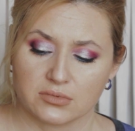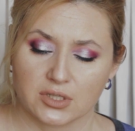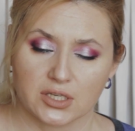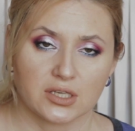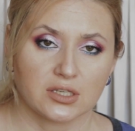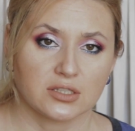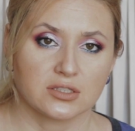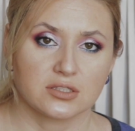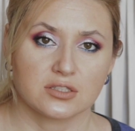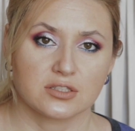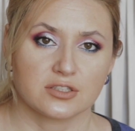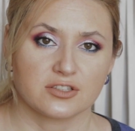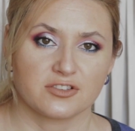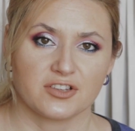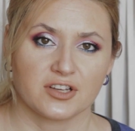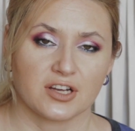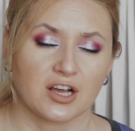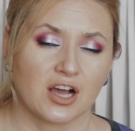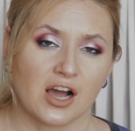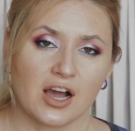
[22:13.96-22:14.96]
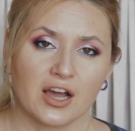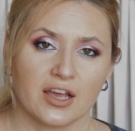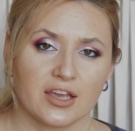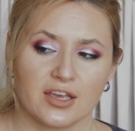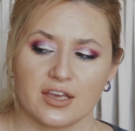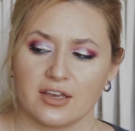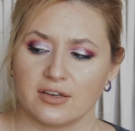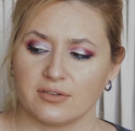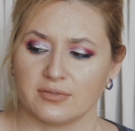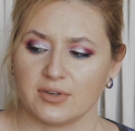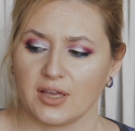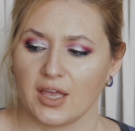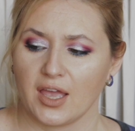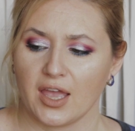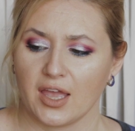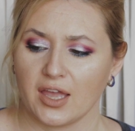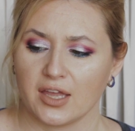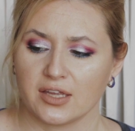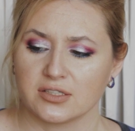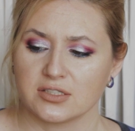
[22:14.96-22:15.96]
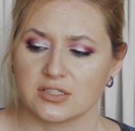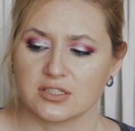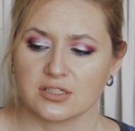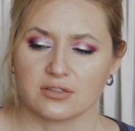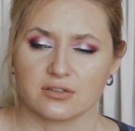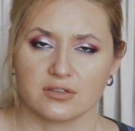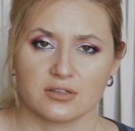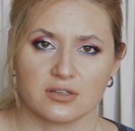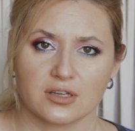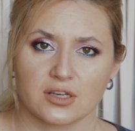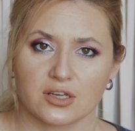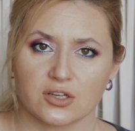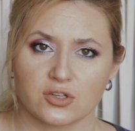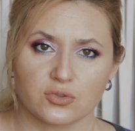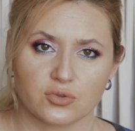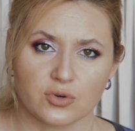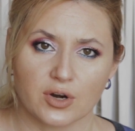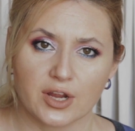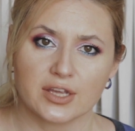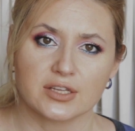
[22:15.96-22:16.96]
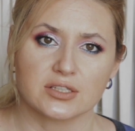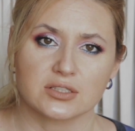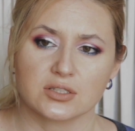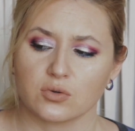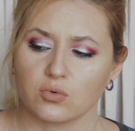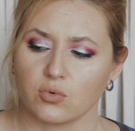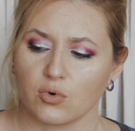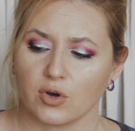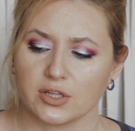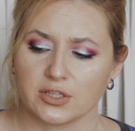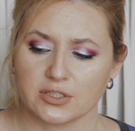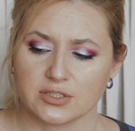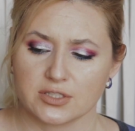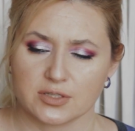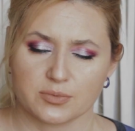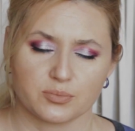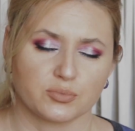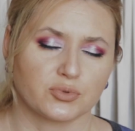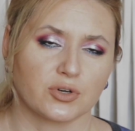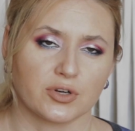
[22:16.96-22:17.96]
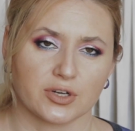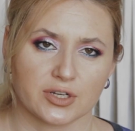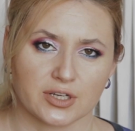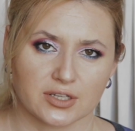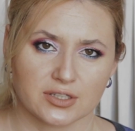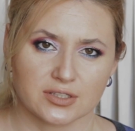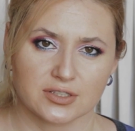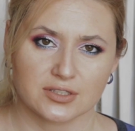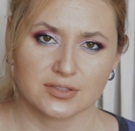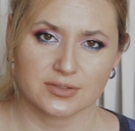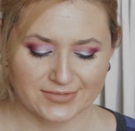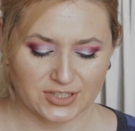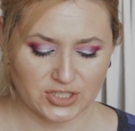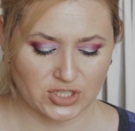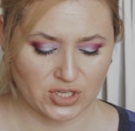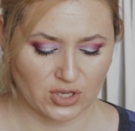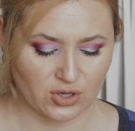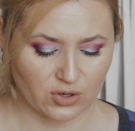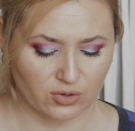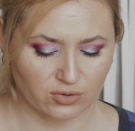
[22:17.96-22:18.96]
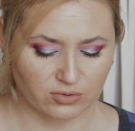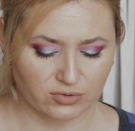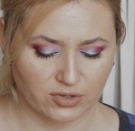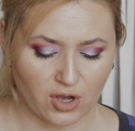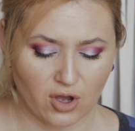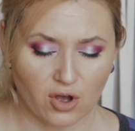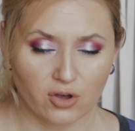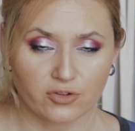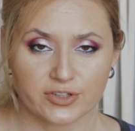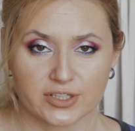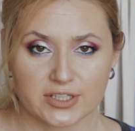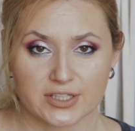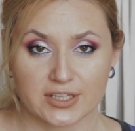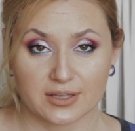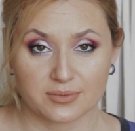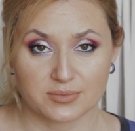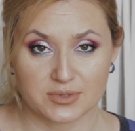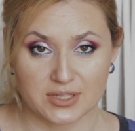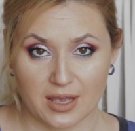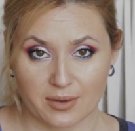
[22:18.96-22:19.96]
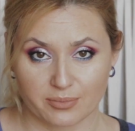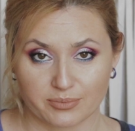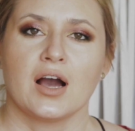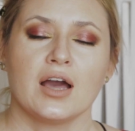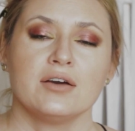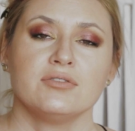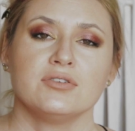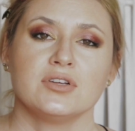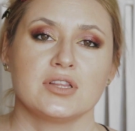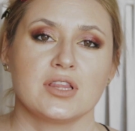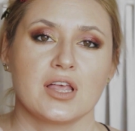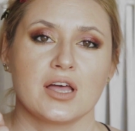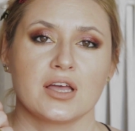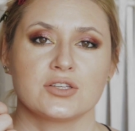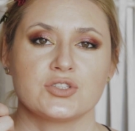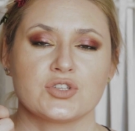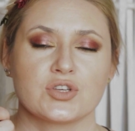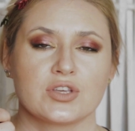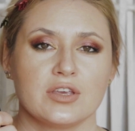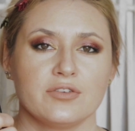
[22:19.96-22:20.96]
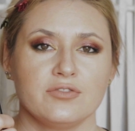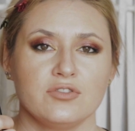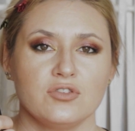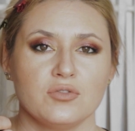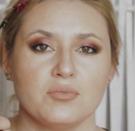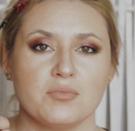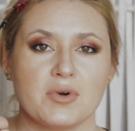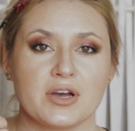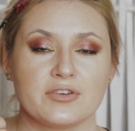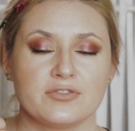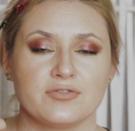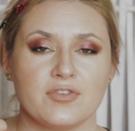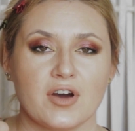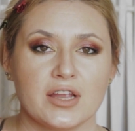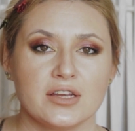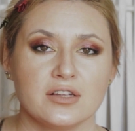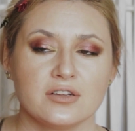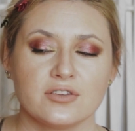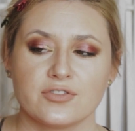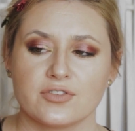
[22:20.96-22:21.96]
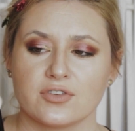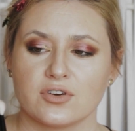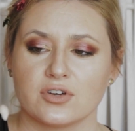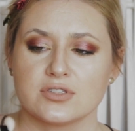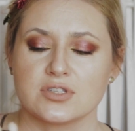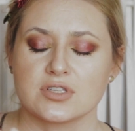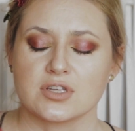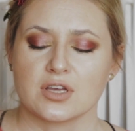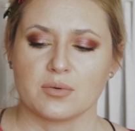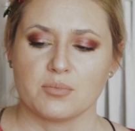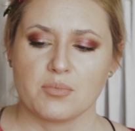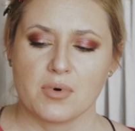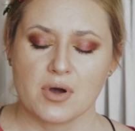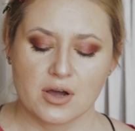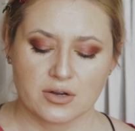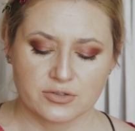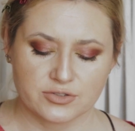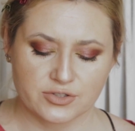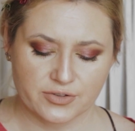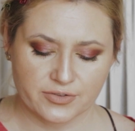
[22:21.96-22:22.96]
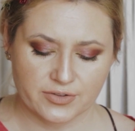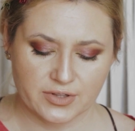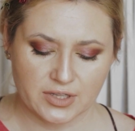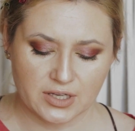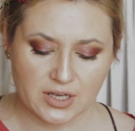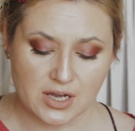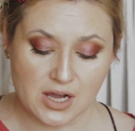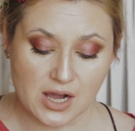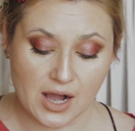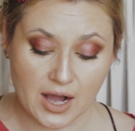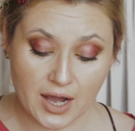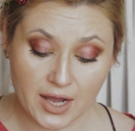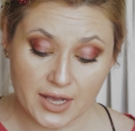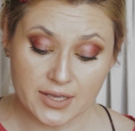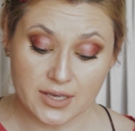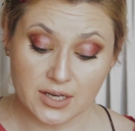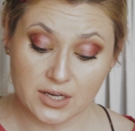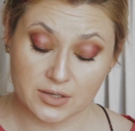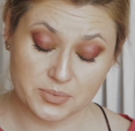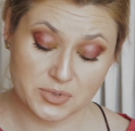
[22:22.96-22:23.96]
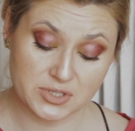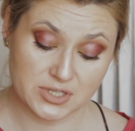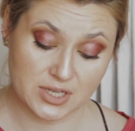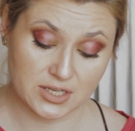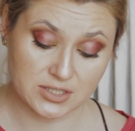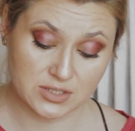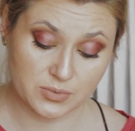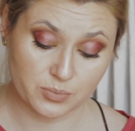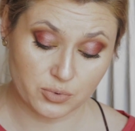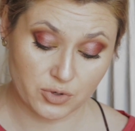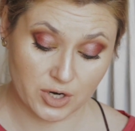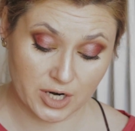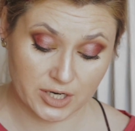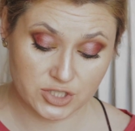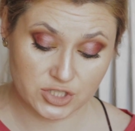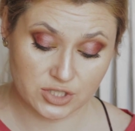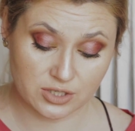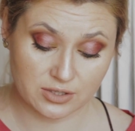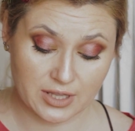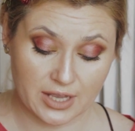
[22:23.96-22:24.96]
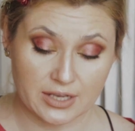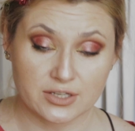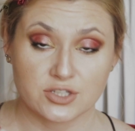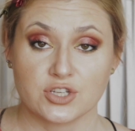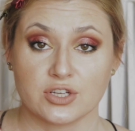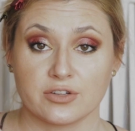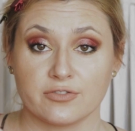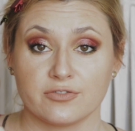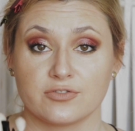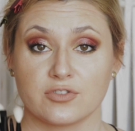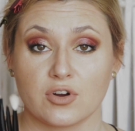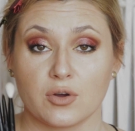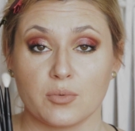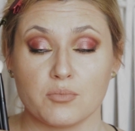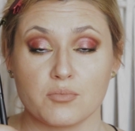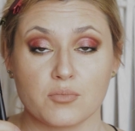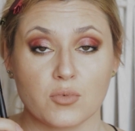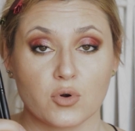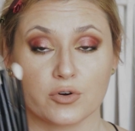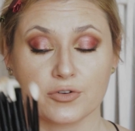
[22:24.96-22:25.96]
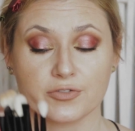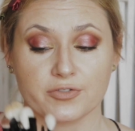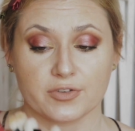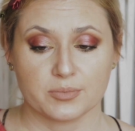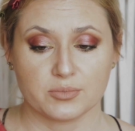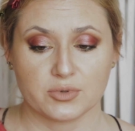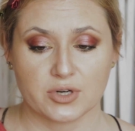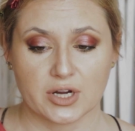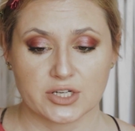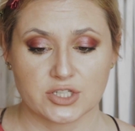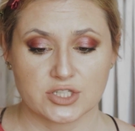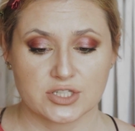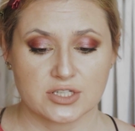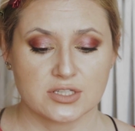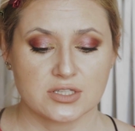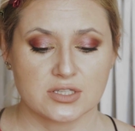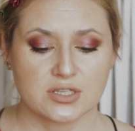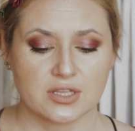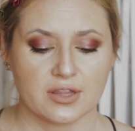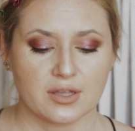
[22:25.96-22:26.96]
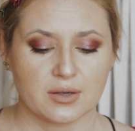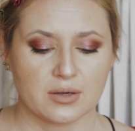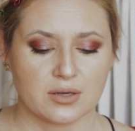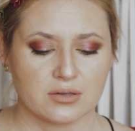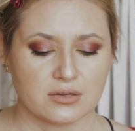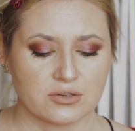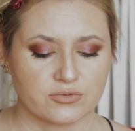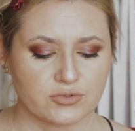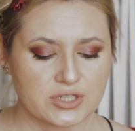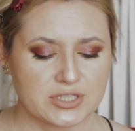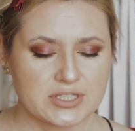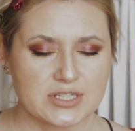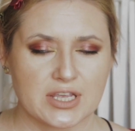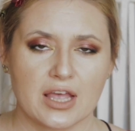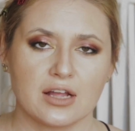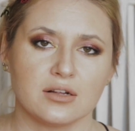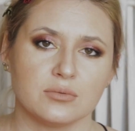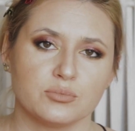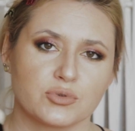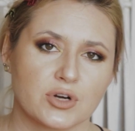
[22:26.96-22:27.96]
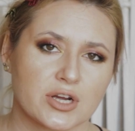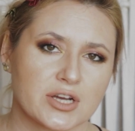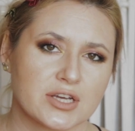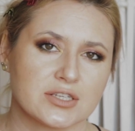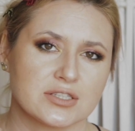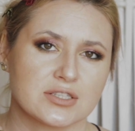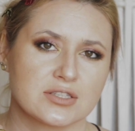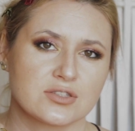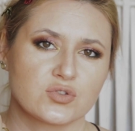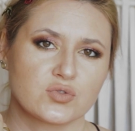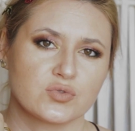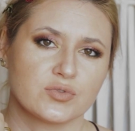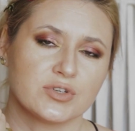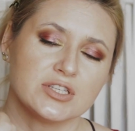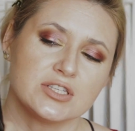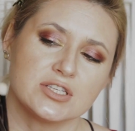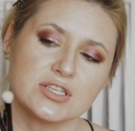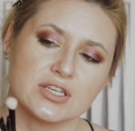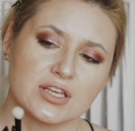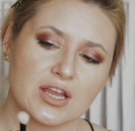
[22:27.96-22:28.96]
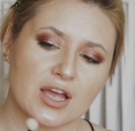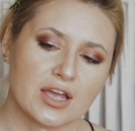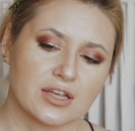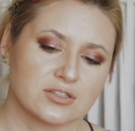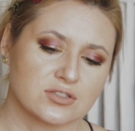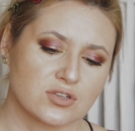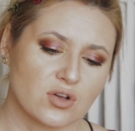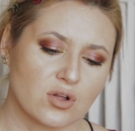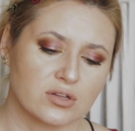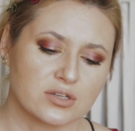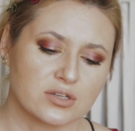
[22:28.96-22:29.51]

It's the high-end, a great quality product. So all the thumbs up. I would like to give you my final thoughts about the Eye Obsessed Brush collection from Morphe Brushes. The retail price $29.